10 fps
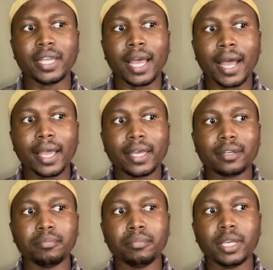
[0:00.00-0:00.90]
I had
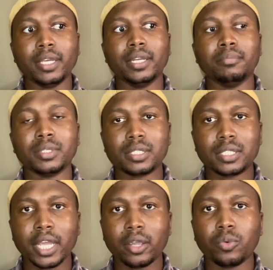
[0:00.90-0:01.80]
made a
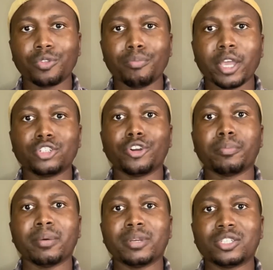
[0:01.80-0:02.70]
mistake with measuring my
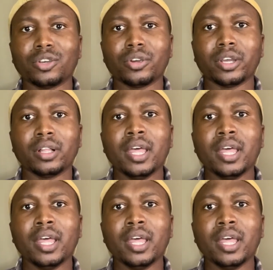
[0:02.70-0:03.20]
material.